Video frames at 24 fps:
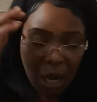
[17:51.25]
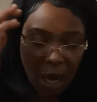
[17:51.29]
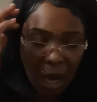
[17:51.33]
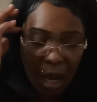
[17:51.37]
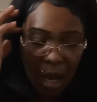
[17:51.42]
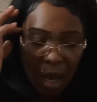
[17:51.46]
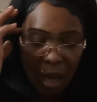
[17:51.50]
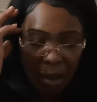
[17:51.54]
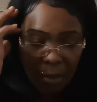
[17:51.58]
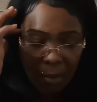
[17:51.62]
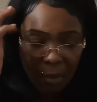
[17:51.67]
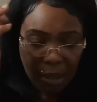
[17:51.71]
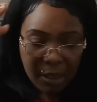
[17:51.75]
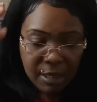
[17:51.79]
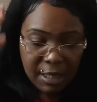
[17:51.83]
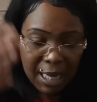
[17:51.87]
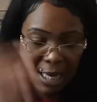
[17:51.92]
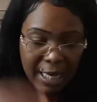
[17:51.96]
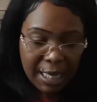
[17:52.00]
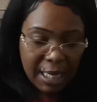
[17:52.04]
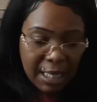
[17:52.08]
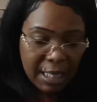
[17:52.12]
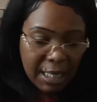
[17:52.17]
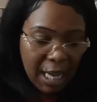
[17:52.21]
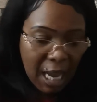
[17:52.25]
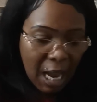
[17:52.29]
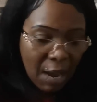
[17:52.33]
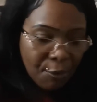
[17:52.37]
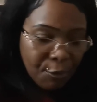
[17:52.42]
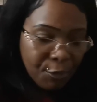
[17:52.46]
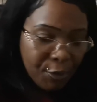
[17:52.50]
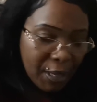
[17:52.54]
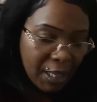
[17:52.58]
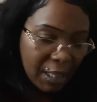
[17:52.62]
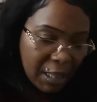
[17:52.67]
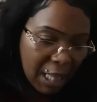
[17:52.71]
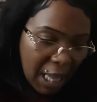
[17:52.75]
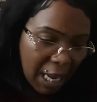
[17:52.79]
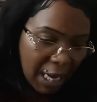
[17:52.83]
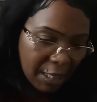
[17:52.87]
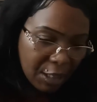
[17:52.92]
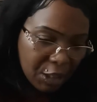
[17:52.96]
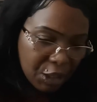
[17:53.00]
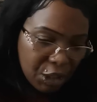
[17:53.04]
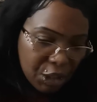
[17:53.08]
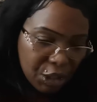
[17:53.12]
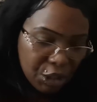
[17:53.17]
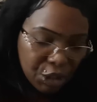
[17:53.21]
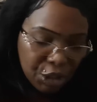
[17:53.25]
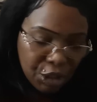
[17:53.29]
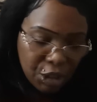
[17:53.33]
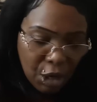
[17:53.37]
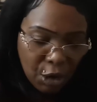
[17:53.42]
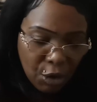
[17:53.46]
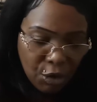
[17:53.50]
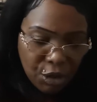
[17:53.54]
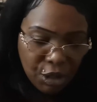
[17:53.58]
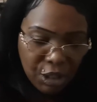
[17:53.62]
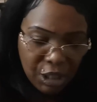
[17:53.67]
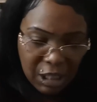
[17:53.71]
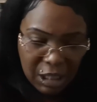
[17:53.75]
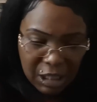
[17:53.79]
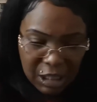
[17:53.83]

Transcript: I feel like you know,